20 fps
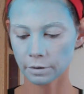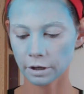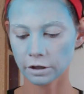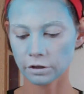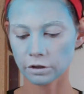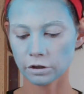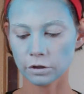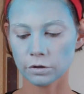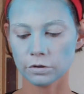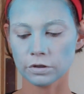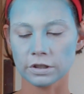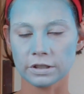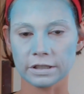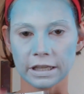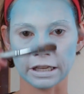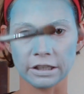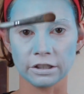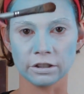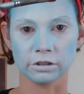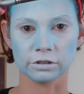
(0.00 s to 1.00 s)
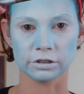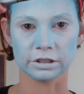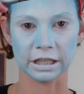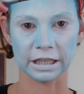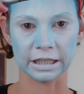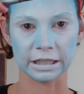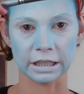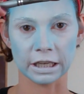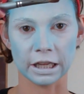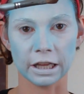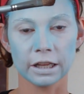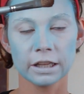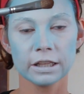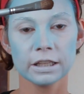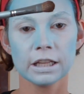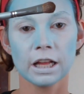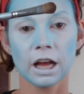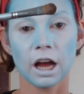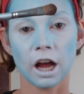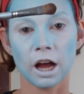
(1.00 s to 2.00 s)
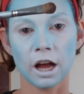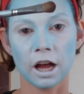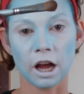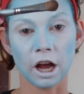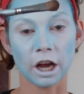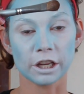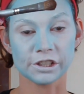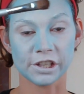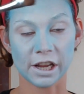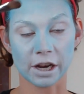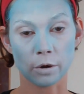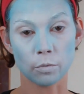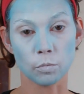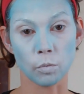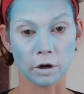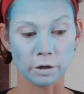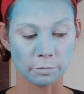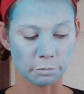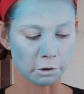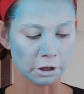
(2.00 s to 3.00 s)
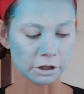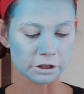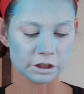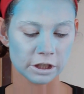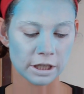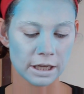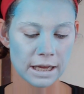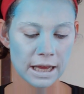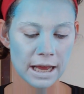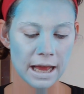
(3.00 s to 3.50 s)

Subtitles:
going to use this Daniel Sandler eyeshadow one brush.